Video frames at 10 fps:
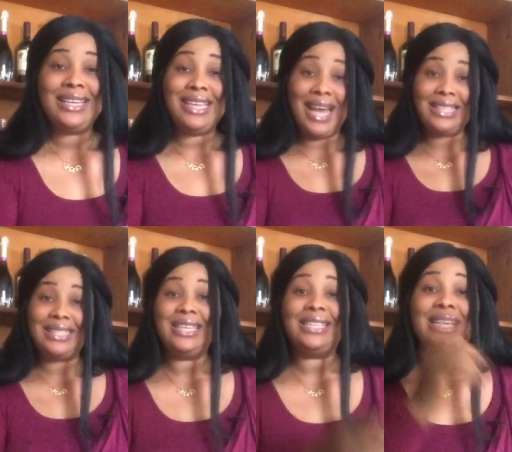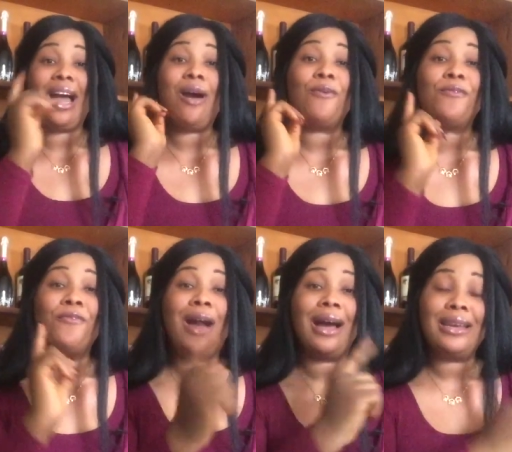That is how
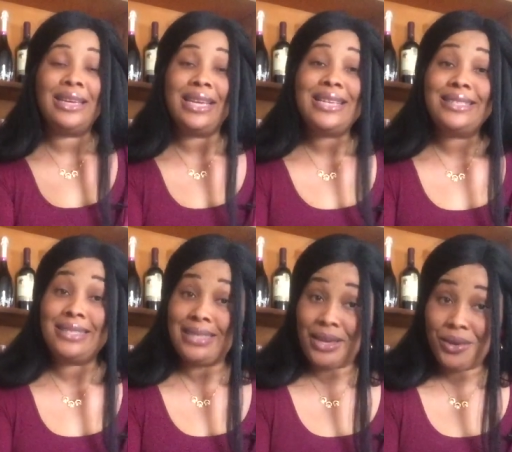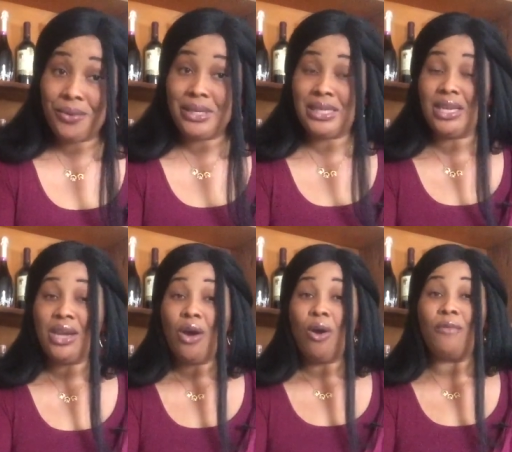far the insecurity
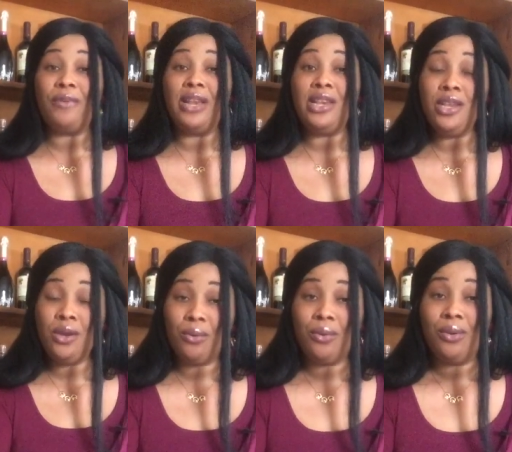of a Leo